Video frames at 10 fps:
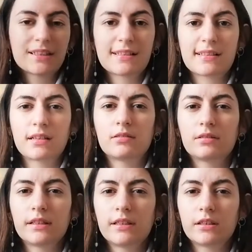a
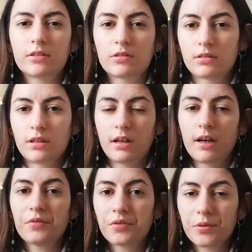second layer
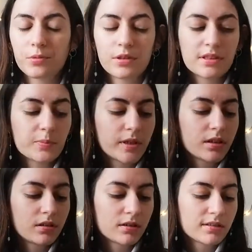afterwards,
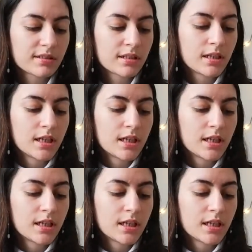because